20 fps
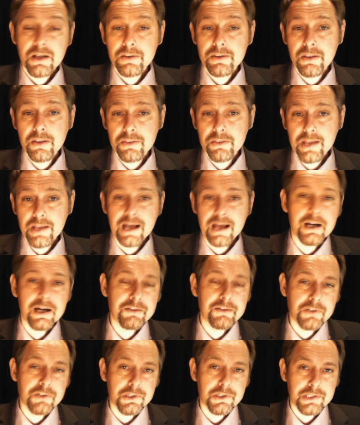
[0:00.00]
than that
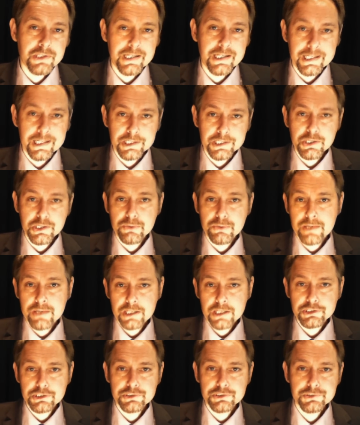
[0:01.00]
of other EU
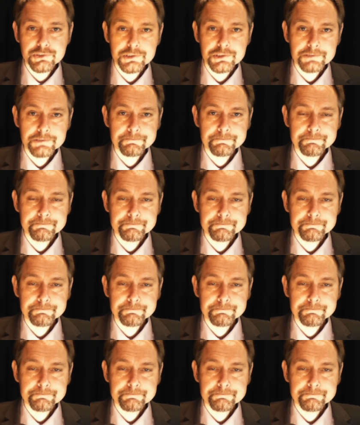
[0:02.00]
nations.